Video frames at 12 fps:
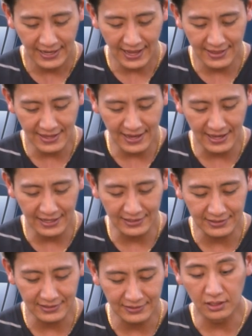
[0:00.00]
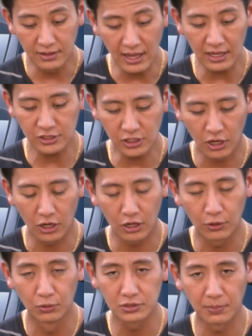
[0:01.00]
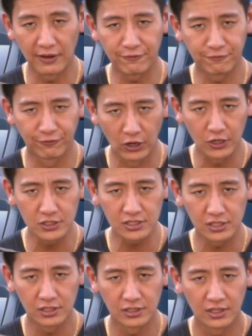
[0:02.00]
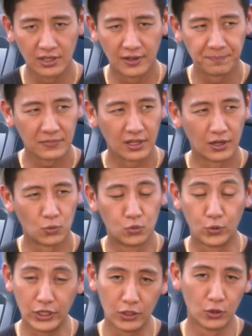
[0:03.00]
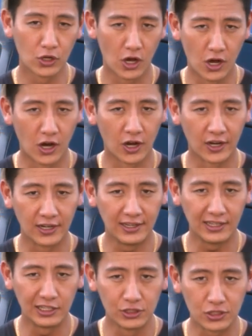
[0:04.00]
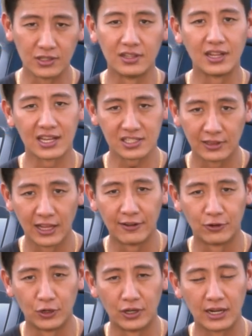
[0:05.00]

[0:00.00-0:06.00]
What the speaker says: And then the next car, it was my first real car into the next level,